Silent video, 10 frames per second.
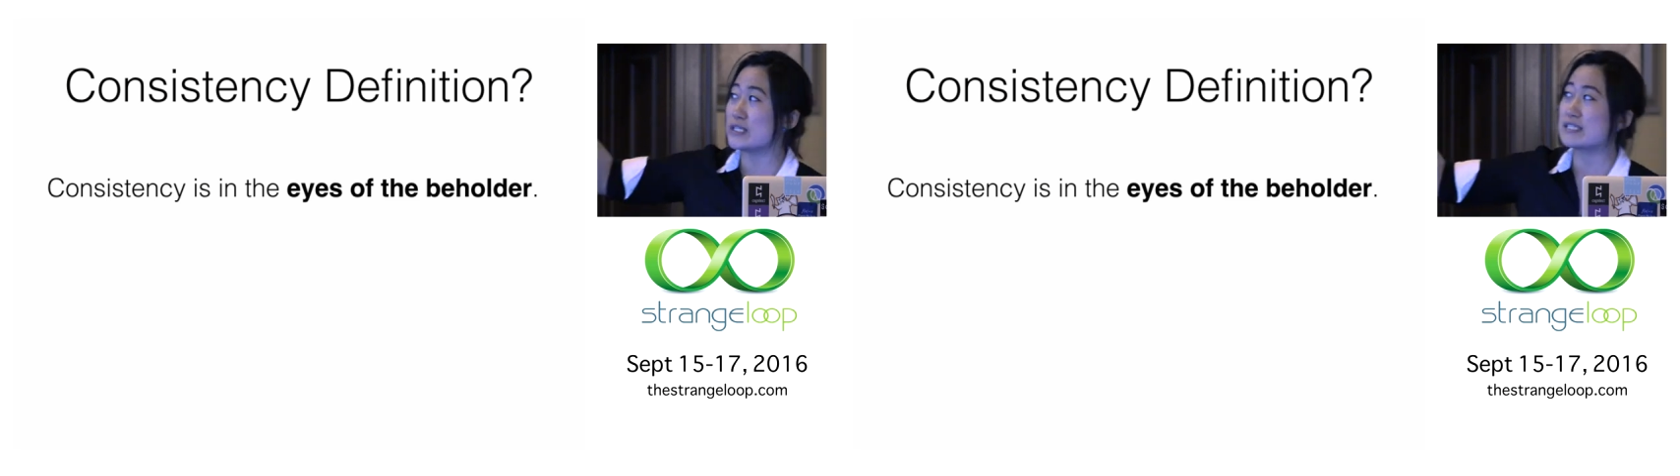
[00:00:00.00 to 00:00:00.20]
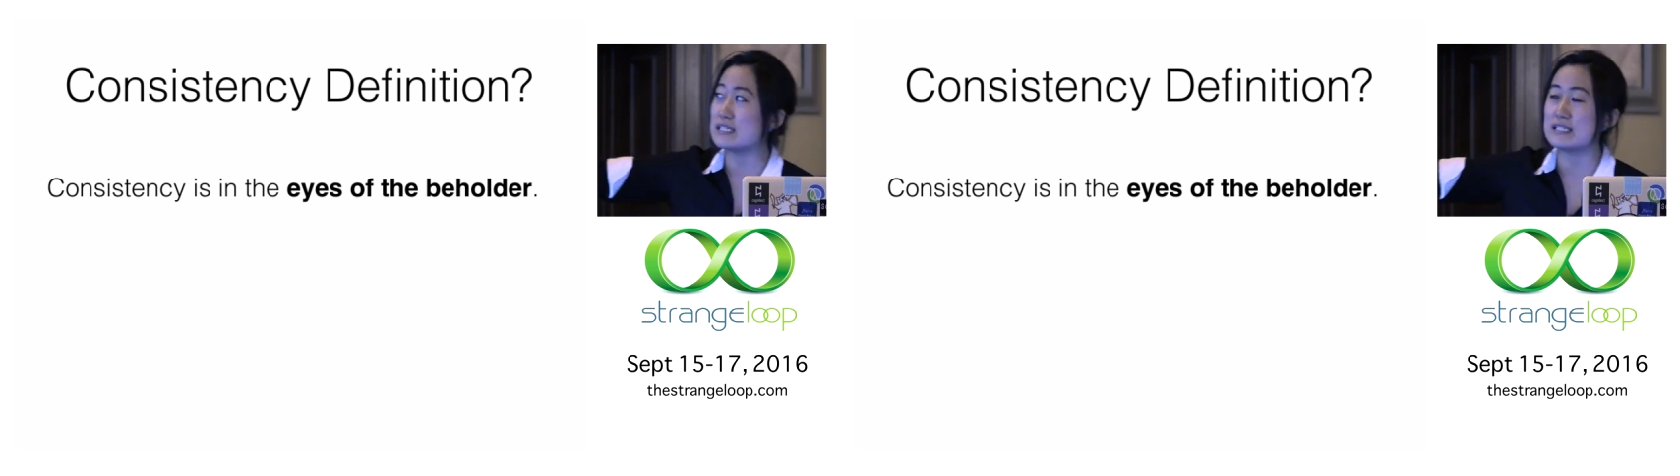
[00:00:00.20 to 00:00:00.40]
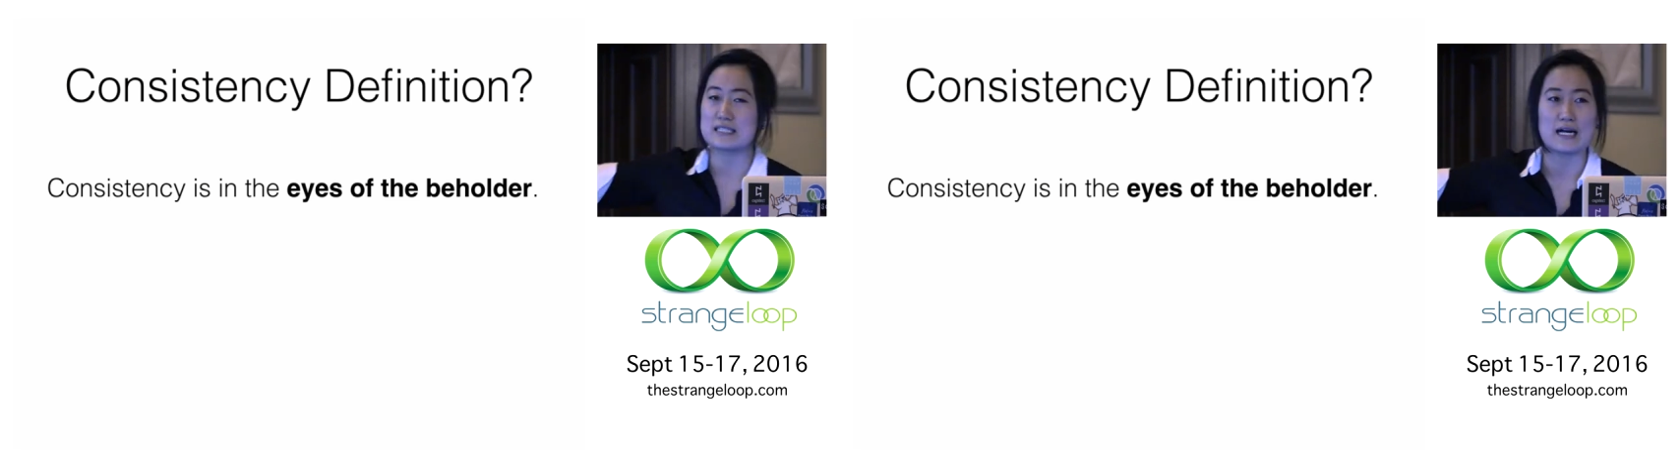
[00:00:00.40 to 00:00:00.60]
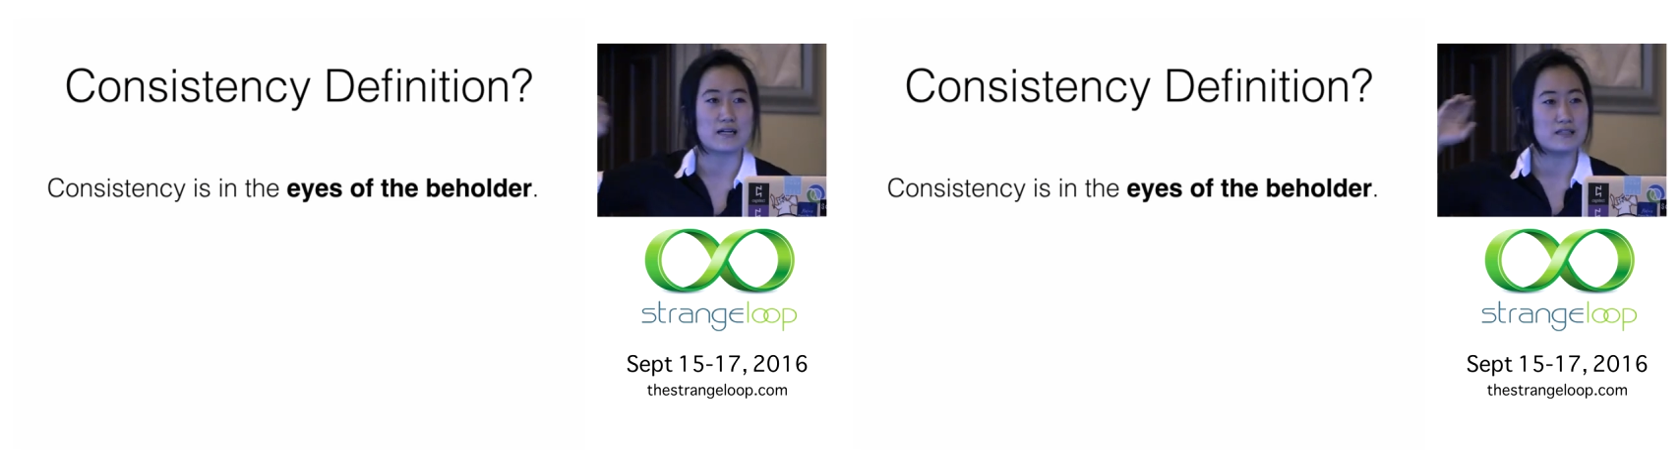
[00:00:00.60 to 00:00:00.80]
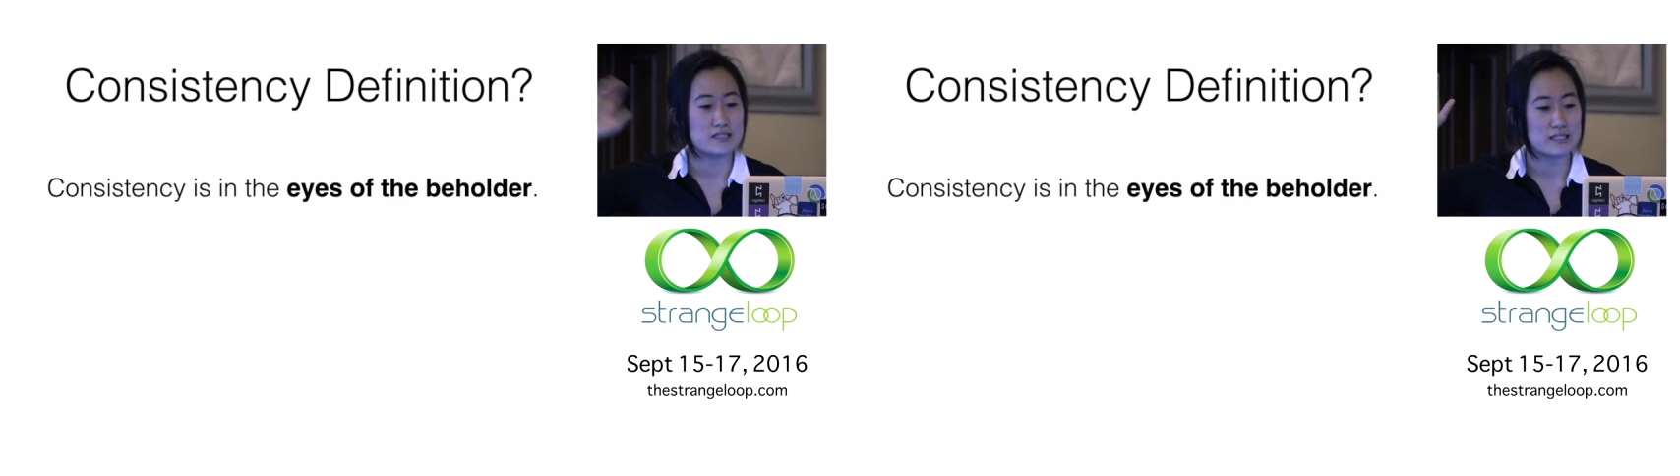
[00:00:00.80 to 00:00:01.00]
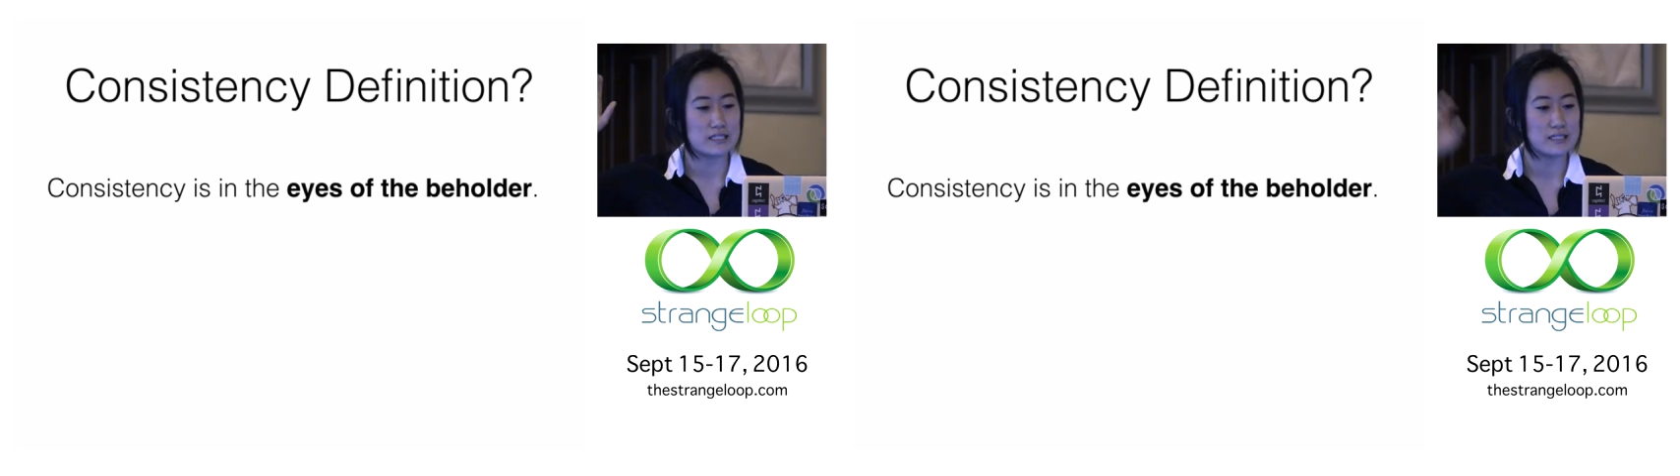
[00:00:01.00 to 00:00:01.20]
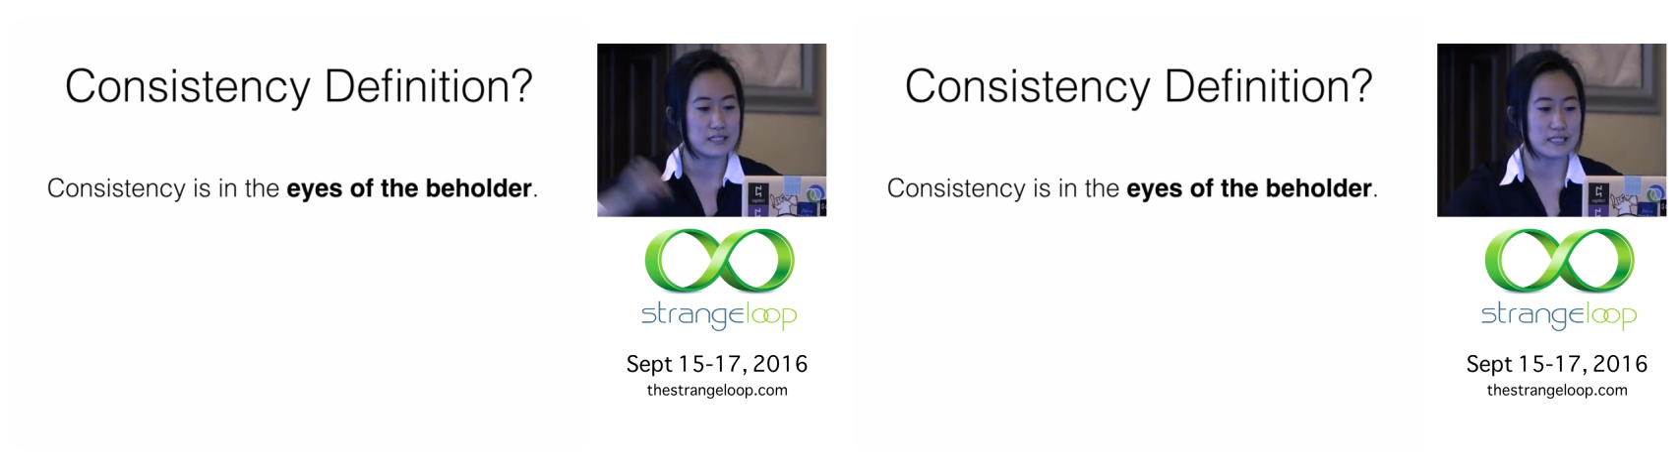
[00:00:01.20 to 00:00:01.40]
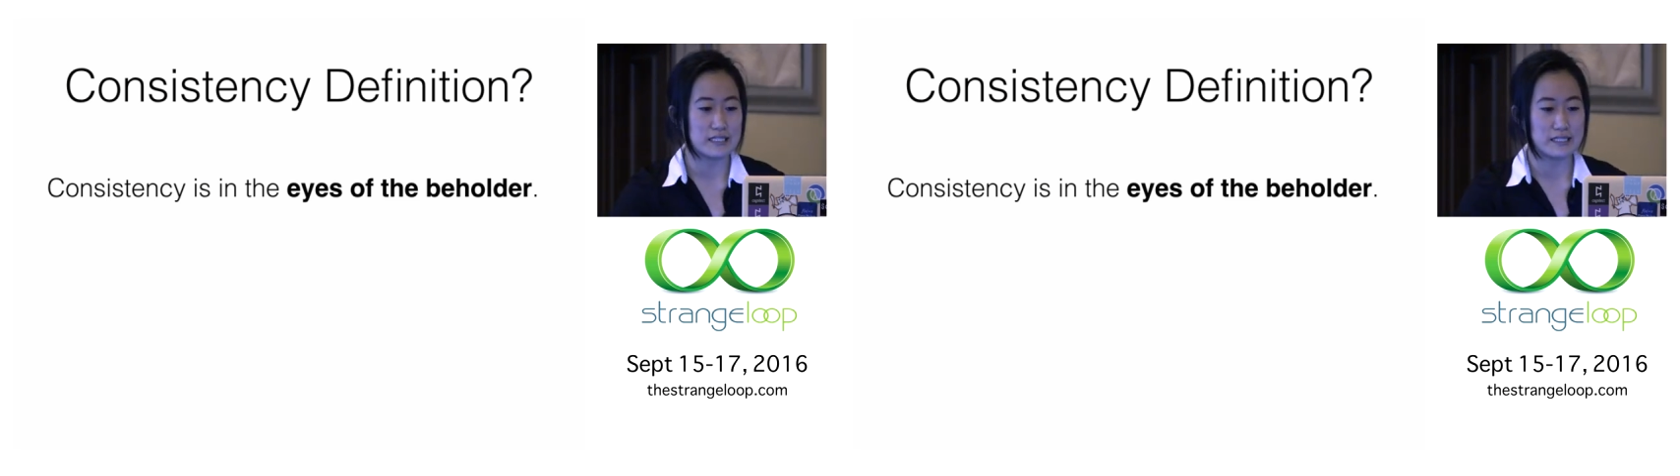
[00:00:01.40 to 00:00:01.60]
reason is that
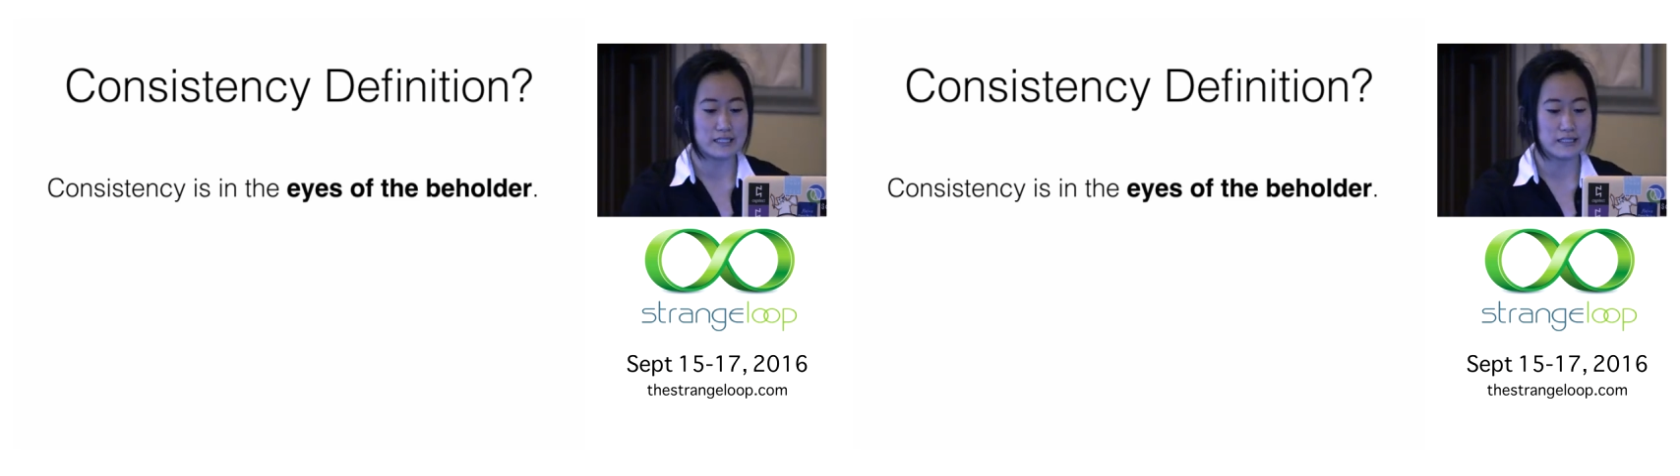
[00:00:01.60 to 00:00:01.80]
consistency